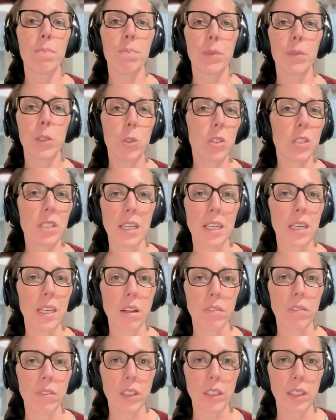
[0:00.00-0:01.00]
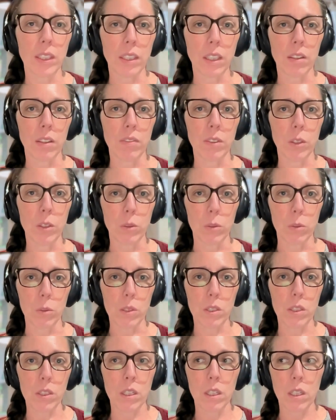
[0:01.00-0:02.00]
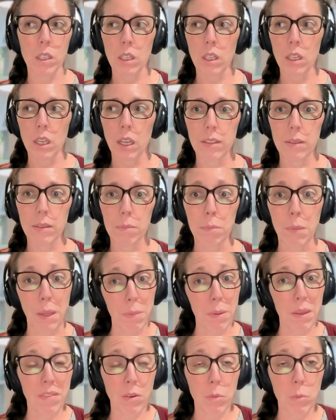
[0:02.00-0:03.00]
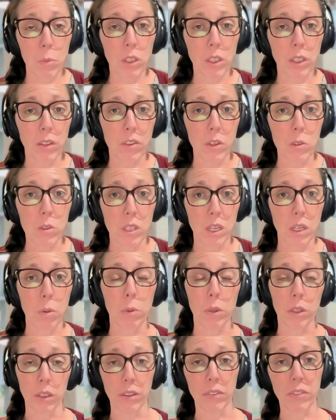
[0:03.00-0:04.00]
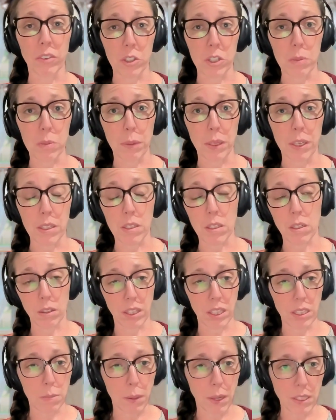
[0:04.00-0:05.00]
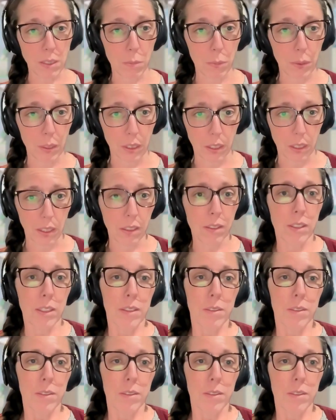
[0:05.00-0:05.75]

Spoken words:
You just end up feeling confused. Maybe even more confused than you were in the first place. That's a possibility.